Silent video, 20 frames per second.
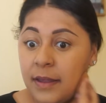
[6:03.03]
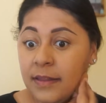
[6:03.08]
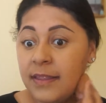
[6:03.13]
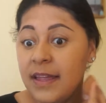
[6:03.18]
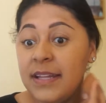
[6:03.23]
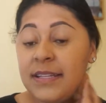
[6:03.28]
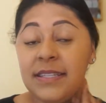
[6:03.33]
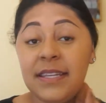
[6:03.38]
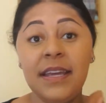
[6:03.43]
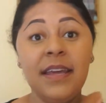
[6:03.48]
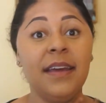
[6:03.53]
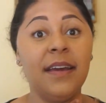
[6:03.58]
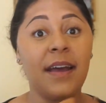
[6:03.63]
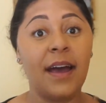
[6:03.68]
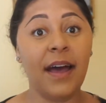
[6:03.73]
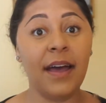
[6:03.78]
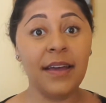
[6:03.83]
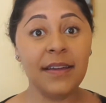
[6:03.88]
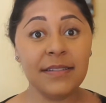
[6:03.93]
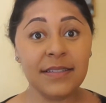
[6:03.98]
And that's it,
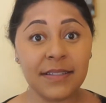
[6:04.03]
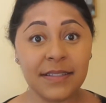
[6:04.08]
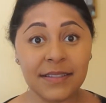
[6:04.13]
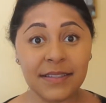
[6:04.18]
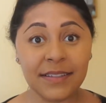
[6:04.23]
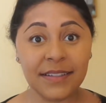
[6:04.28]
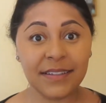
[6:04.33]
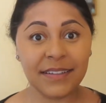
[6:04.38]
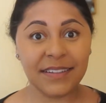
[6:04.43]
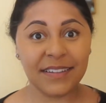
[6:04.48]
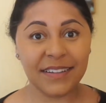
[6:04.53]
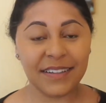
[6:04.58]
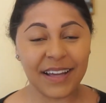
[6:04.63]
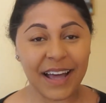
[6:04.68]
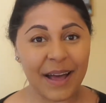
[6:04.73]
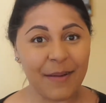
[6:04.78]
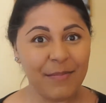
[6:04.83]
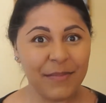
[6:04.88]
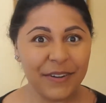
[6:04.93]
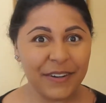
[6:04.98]
guys.
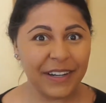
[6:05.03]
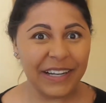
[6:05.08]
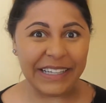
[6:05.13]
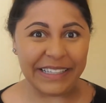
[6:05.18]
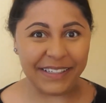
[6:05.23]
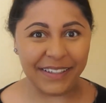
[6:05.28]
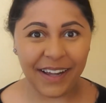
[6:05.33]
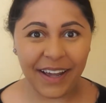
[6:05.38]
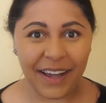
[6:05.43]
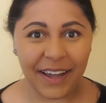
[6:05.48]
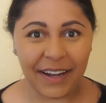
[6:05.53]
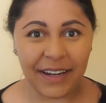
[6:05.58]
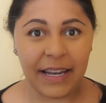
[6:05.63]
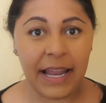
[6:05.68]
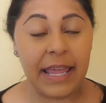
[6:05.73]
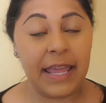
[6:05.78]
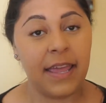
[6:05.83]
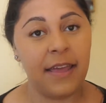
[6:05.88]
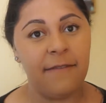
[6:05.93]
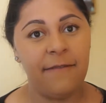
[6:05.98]
I'm literally done.
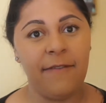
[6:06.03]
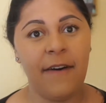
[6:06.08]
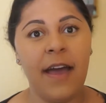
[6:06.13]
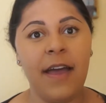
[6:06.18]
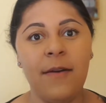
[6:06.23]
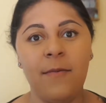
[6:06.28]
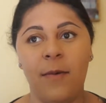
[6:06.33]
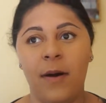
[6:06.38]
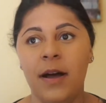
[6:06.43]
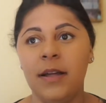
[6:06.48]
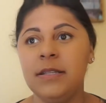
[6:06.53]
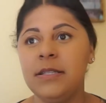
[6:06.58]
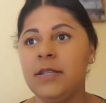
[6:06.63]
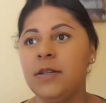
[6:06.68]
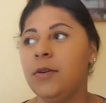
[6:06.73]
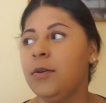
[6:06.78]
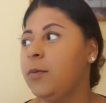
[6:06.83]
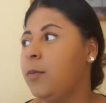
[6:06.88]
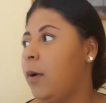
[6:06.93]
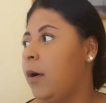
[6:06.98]
Like, if I want
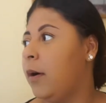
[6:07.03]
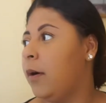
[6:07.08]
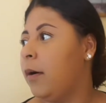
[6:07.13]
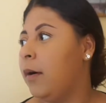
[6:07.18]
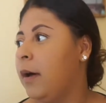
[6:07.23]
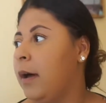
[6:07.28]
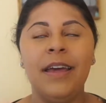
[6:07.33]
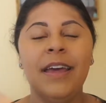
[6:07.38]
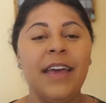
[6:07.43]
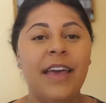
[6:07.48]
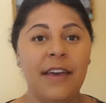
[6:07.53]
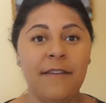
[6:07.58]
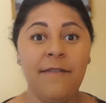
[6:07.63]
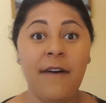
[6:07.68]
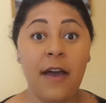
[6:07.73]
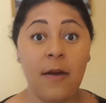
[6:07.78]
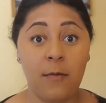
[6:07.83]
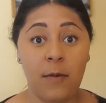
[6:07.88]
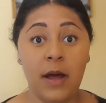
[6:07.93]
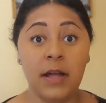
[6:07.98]

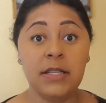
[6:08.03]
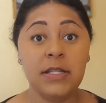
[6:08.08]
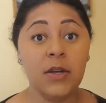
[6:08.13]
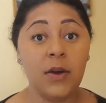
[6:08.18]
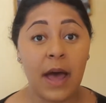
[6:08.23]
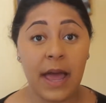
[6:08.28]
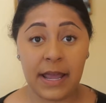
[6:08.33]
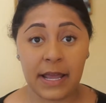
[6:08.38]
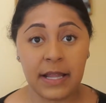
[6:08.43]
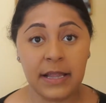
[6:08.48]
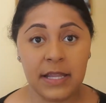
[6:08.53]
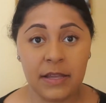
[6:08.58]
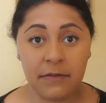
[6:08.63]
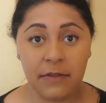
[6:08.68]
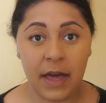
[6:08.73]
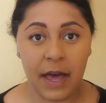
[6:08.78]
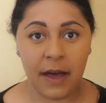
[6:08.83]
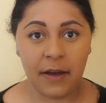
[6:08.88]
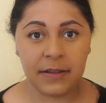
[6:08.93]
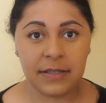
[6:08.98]
to, I can leave
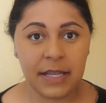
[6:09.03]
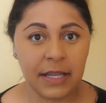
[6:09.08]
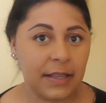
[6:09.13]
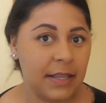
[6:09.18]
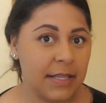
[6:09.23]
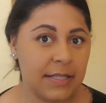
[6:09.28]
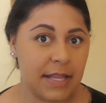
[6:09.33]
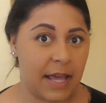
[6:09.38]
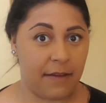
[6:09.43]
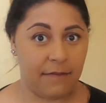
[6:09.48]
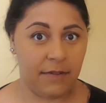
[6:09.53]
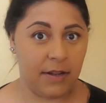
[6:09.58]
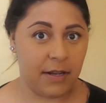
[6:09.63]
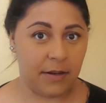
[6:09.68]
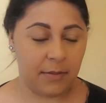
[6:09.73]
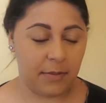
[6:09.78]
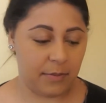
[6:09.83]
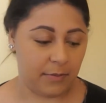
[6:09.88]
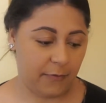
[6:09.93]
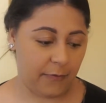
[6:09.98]
the house like this. I've
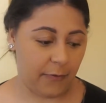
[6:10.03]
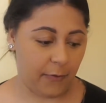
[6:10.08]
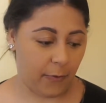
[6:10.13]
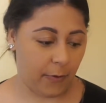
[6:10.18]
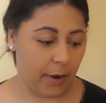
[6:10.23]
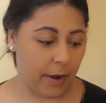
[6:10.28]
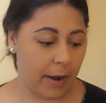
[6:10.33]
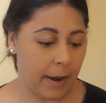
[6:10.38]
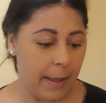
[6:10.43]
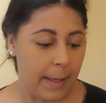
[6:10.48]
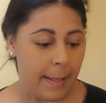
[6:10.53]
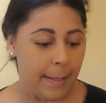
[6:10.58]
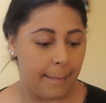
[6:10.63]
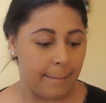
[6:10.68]
done it before.